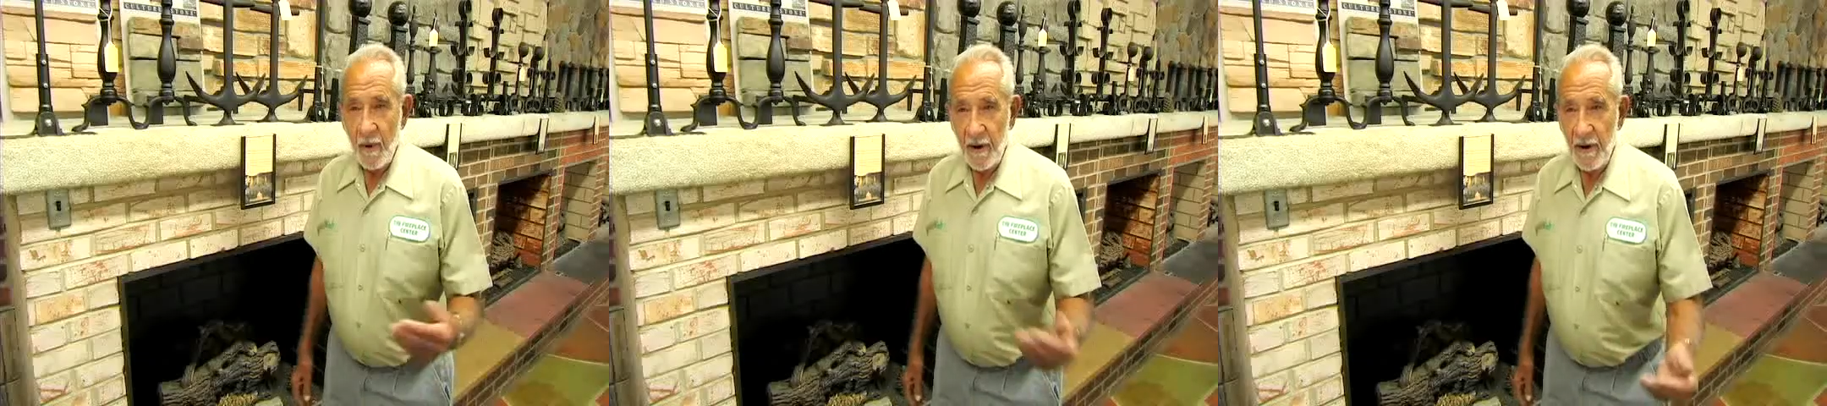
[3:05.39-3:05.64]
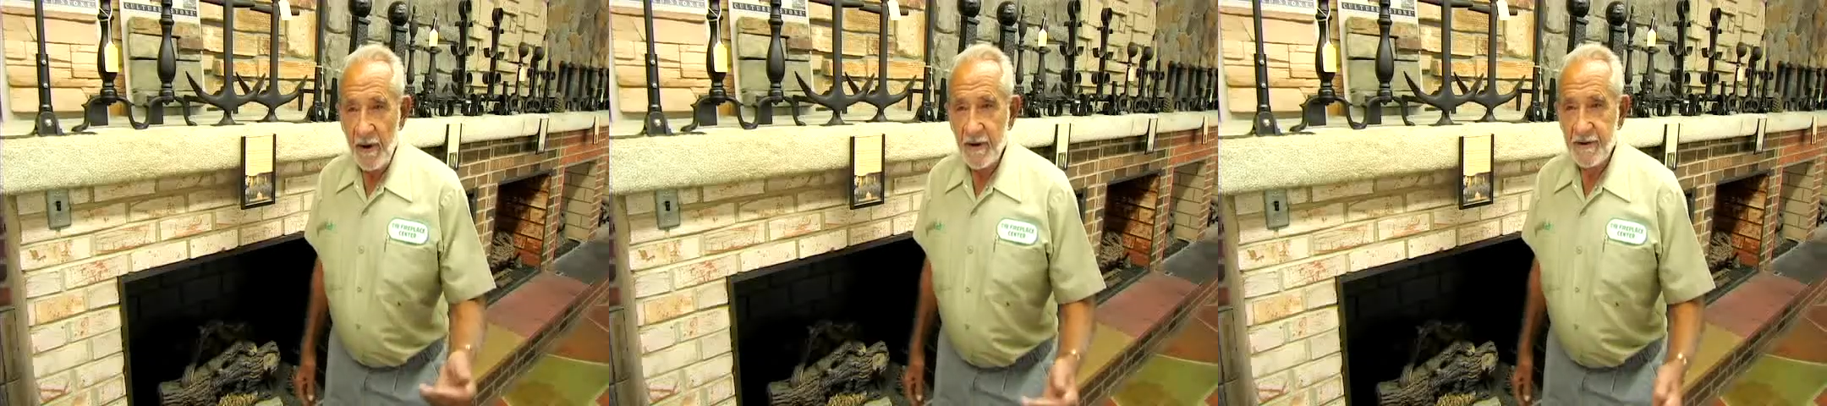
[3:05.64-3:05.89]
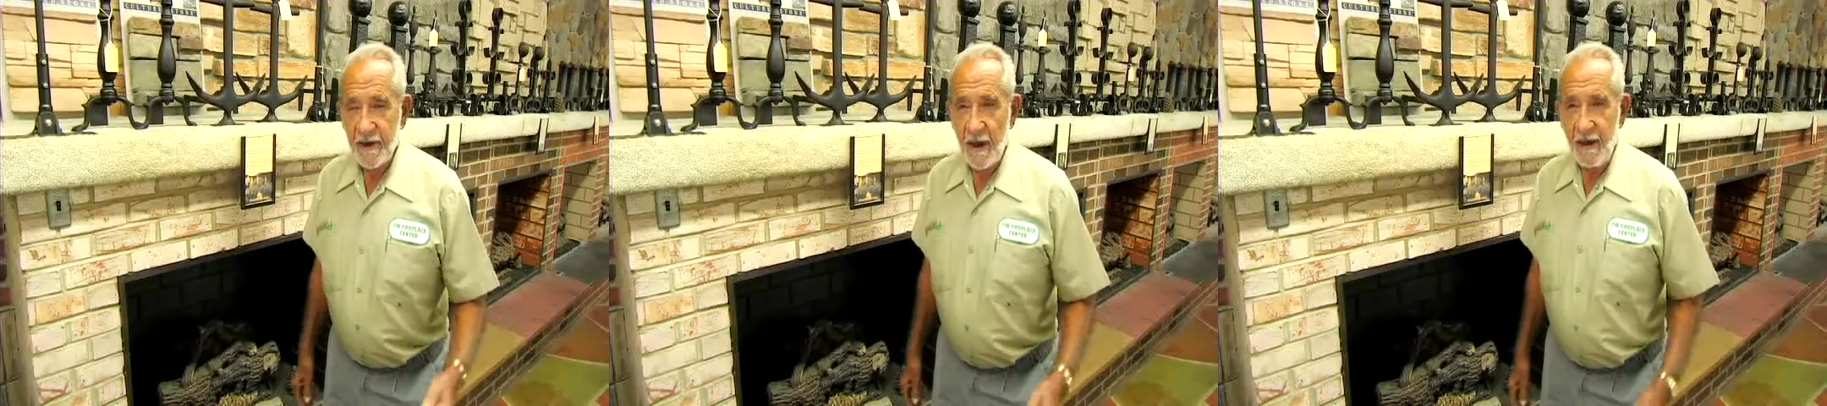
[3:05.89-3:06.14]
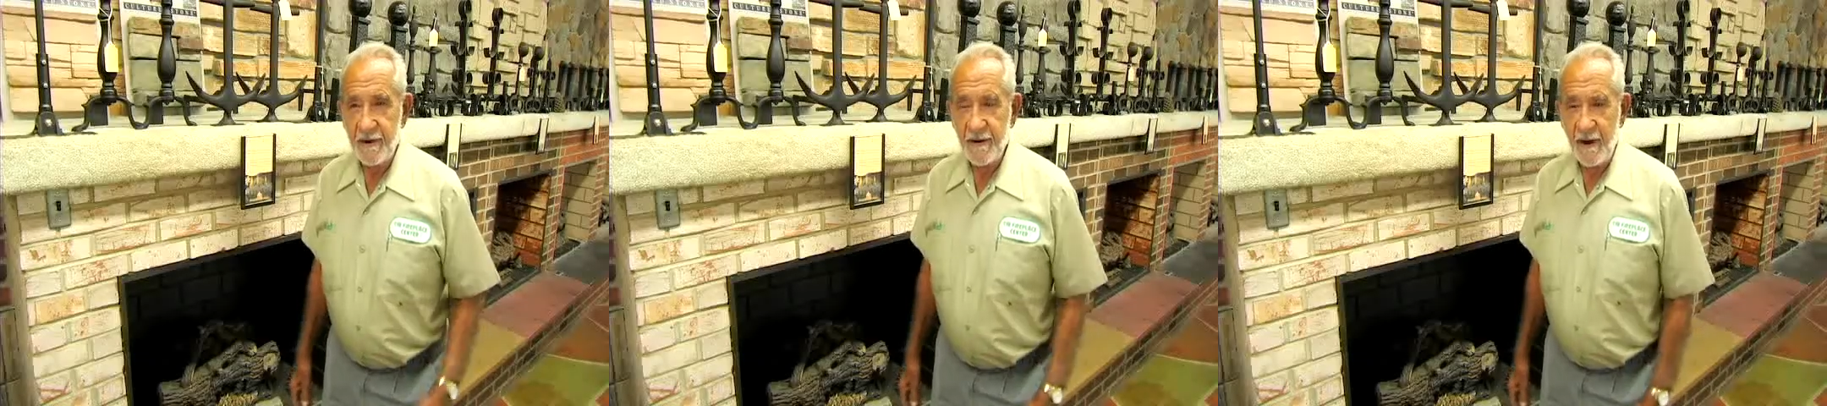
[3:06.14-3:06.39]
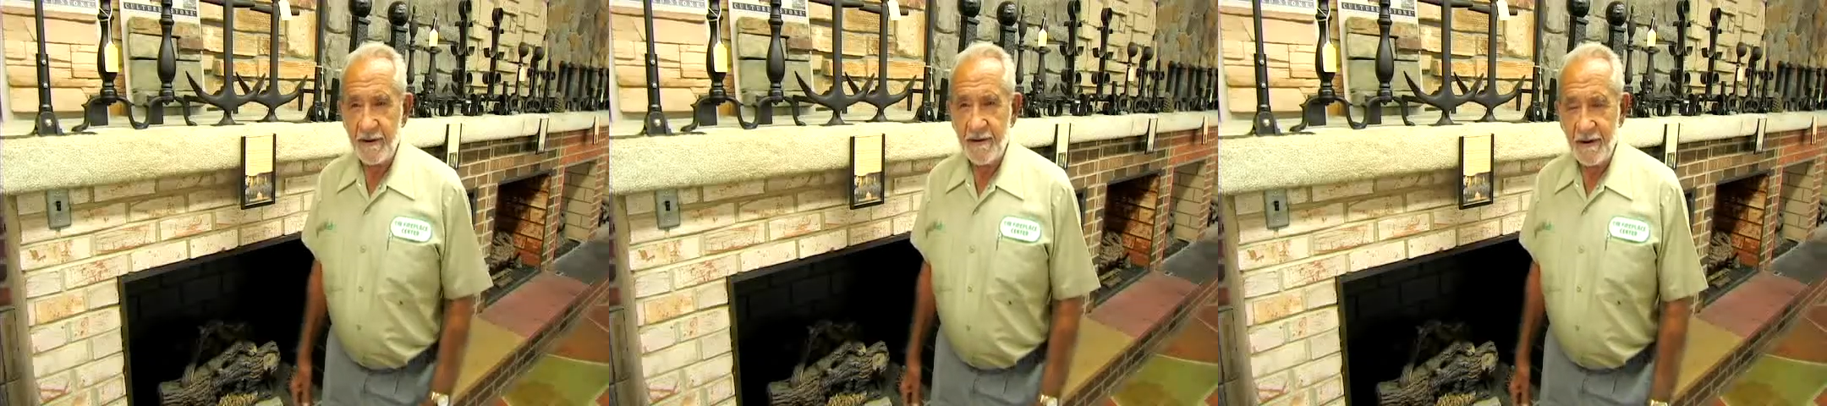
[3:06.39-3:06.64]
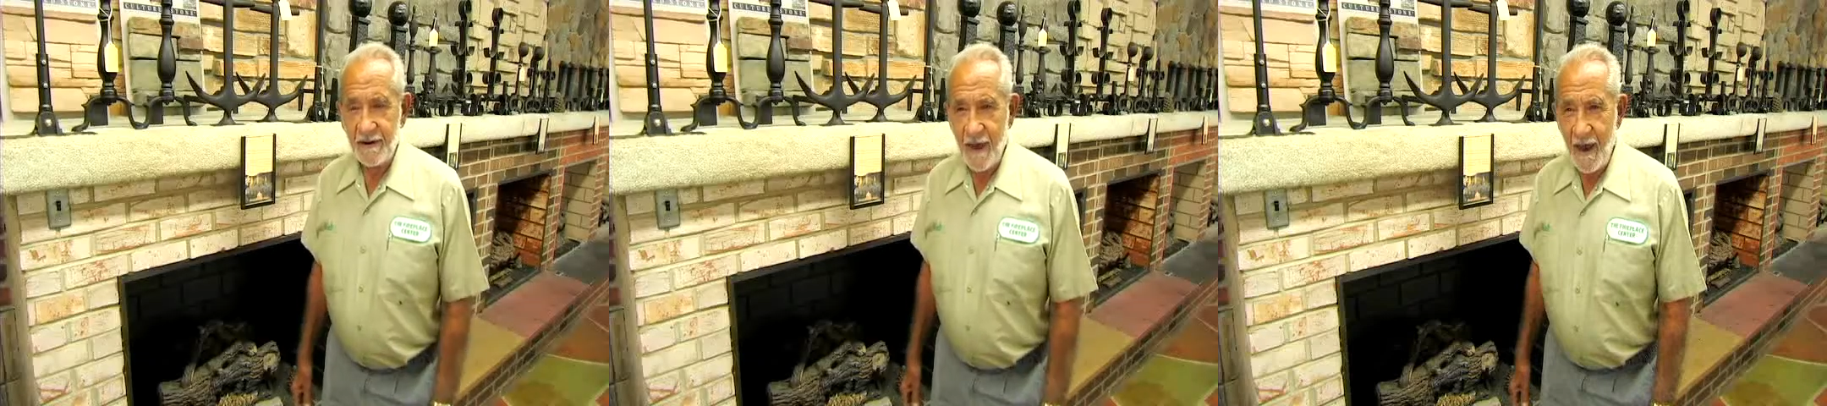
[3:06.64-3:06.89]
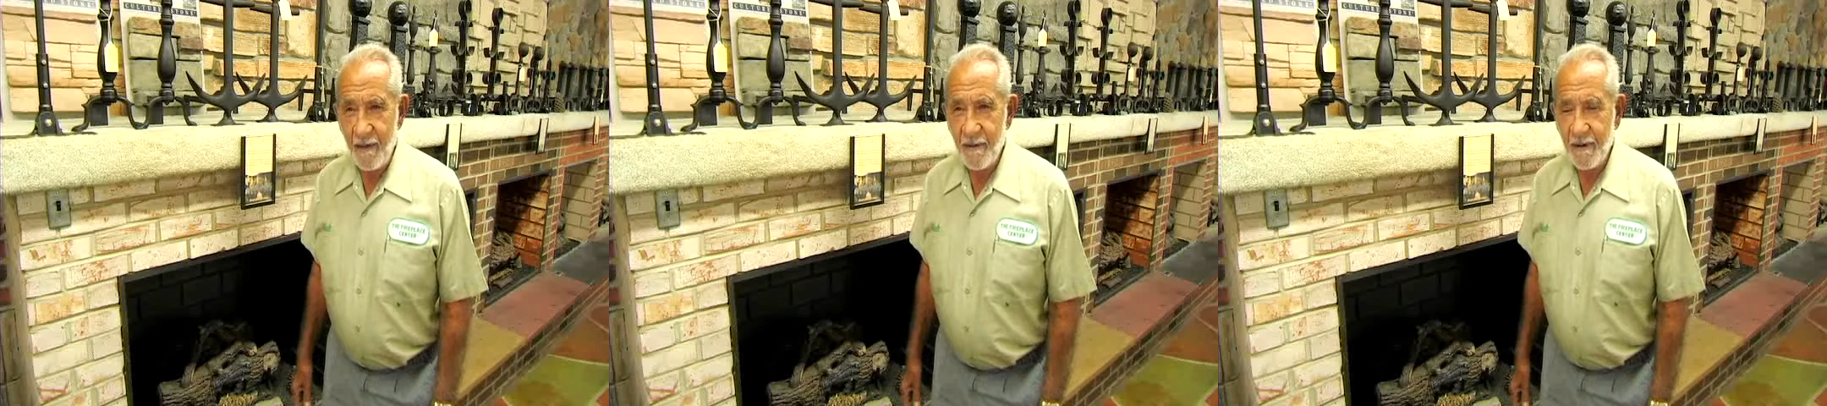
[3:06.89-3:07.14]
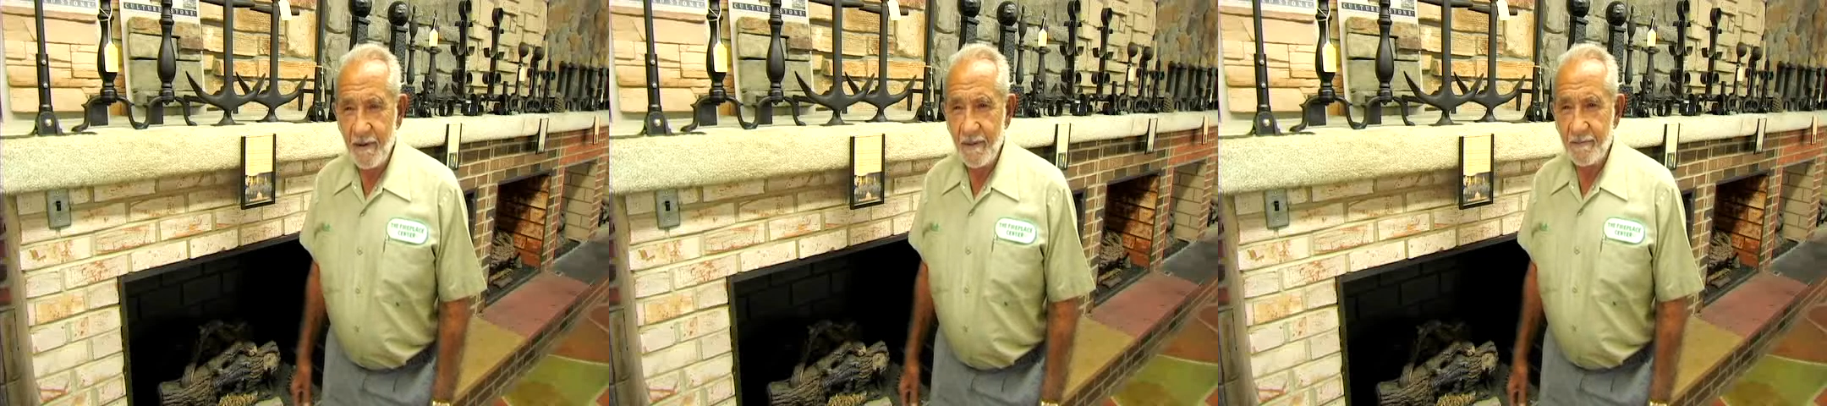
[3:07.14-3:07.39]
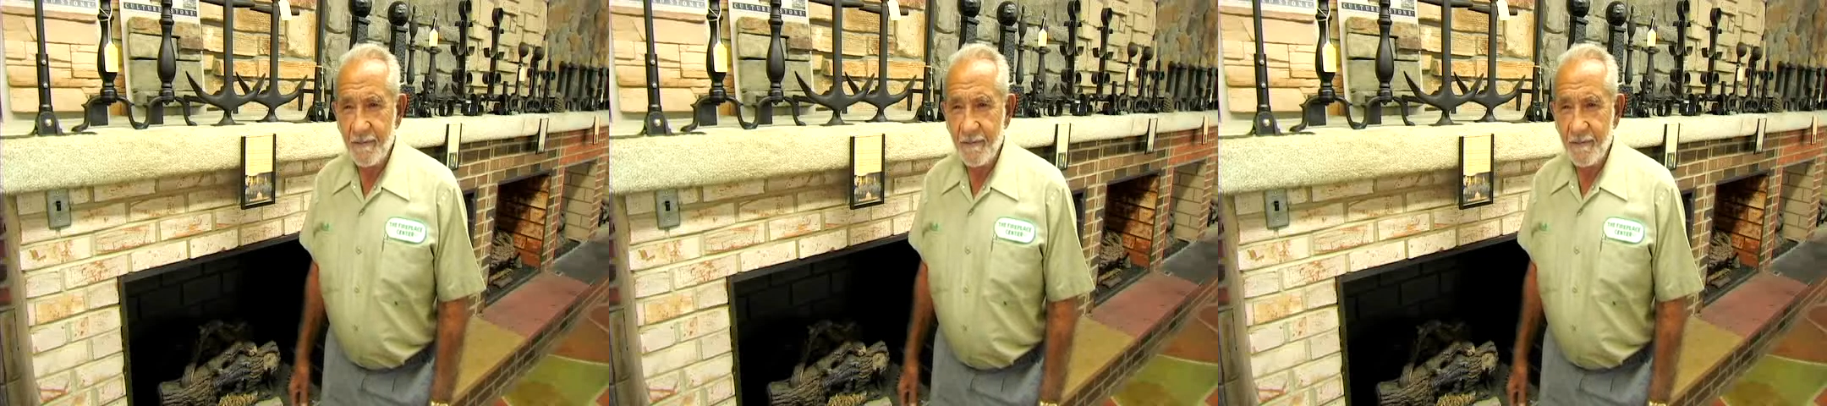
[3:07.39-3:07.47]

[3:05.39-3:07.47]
But in this case, I said, "Gabby,